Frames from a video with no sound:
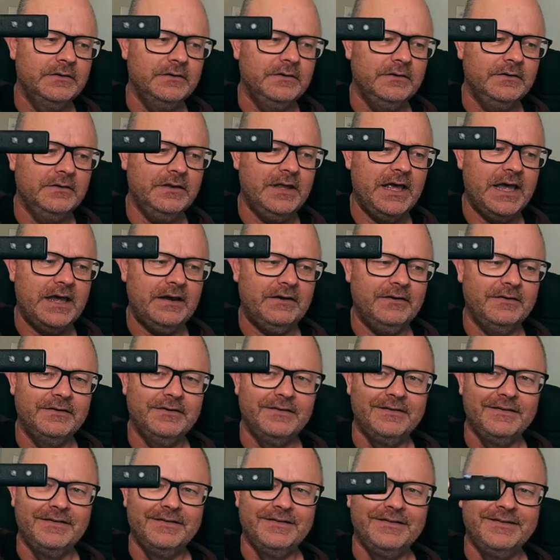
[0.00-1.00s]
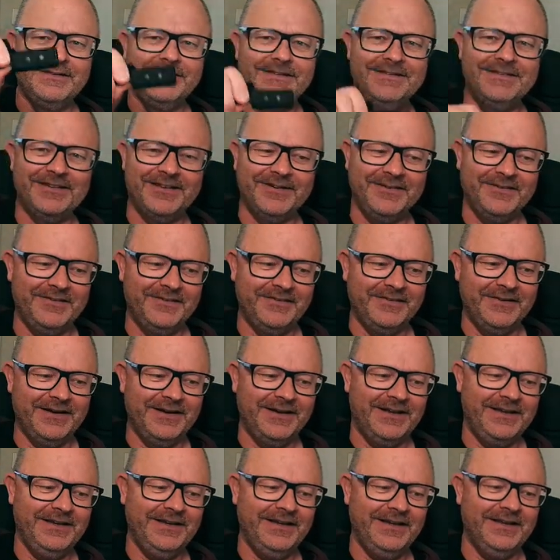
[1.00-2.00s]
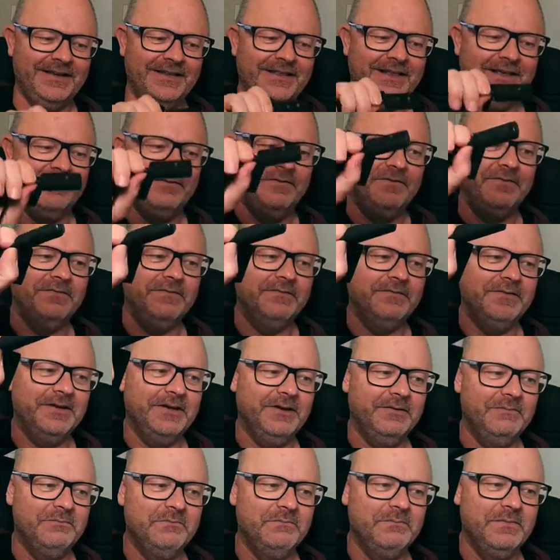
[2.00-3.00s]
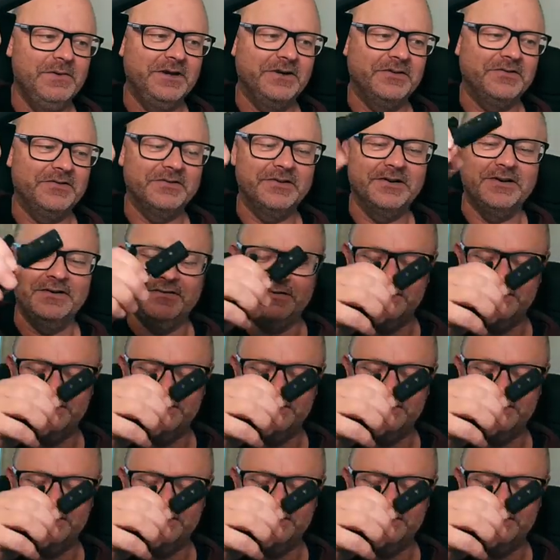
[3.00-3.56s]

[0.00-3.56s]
that. So yeah, they've miniaturized